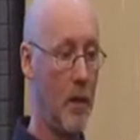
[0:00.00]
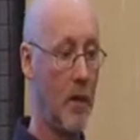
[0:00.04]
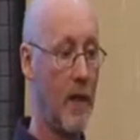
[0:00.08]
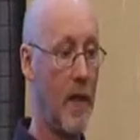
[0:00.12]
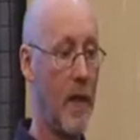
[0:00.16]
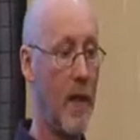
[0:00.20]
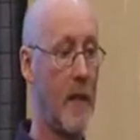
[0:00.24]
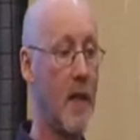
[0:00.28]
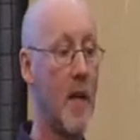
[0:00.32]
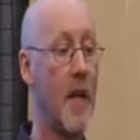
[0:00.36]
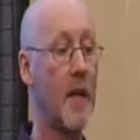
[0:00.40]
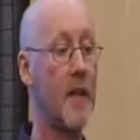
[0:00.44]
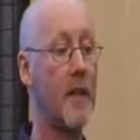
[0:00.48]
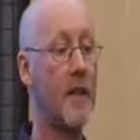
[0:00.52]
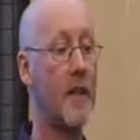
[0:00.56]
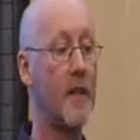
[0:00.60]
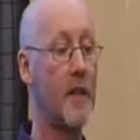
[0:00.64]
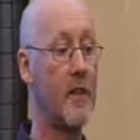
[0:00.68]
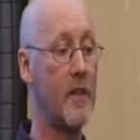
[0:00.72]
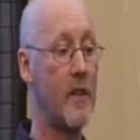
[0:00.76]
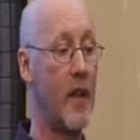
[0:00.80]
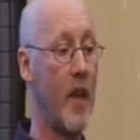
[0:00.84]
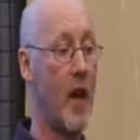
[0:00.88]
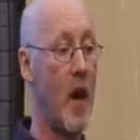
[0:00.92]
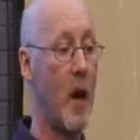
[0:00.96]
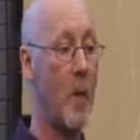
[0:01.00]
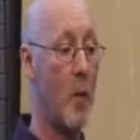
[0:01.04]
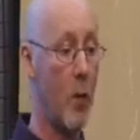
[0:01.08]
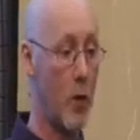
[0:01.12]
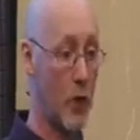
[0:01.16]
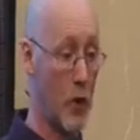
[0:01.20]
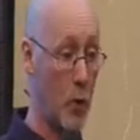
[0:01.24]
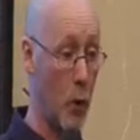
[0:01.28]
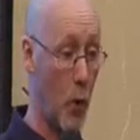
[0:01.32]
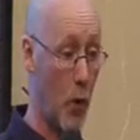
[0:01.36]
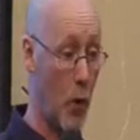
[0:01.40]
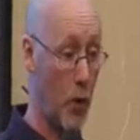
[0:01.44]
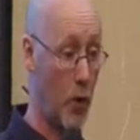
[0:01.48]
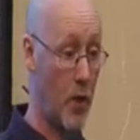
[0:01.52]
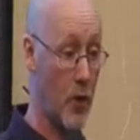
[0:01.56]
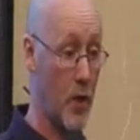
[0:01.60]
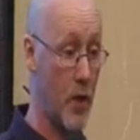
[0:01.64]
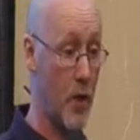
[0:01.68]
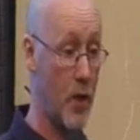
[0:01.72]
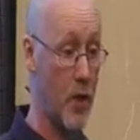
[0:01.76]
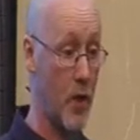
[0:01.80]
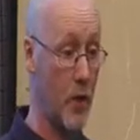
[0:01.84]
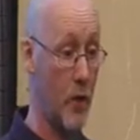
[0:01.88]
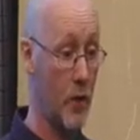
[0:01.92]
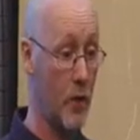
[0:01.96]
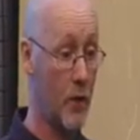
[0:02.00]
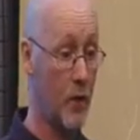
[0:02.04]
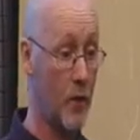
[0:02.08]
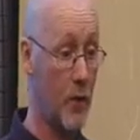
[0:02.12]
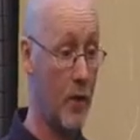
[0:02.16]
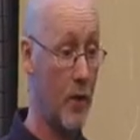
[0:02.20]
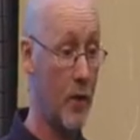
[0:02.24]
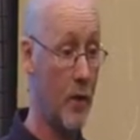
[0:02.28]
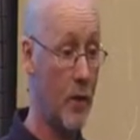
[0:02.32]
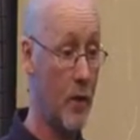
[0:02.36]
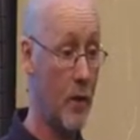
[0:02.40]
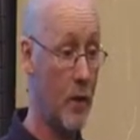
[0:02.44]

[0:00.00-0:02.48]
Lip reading: And did they say how much water you used?